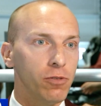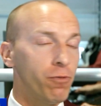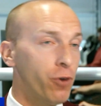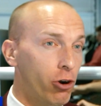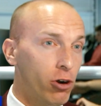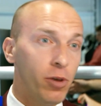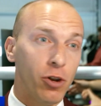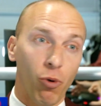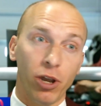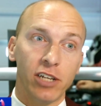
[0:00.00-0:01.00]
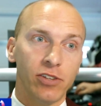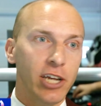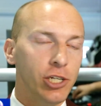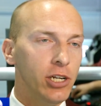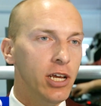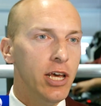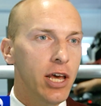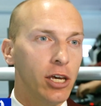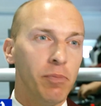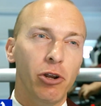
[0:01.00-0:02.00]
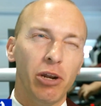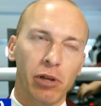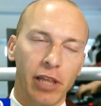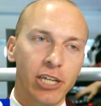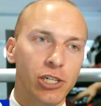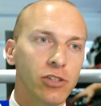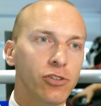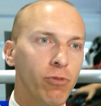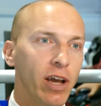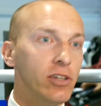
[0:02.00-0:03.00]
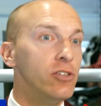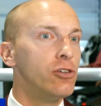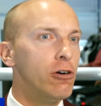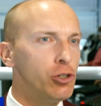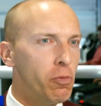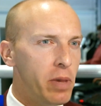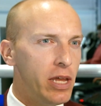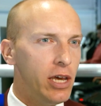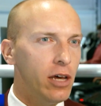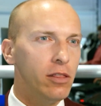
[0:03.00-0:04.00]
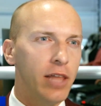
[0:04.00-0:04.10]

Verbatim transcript: firm, an organization, community relations, directing social media,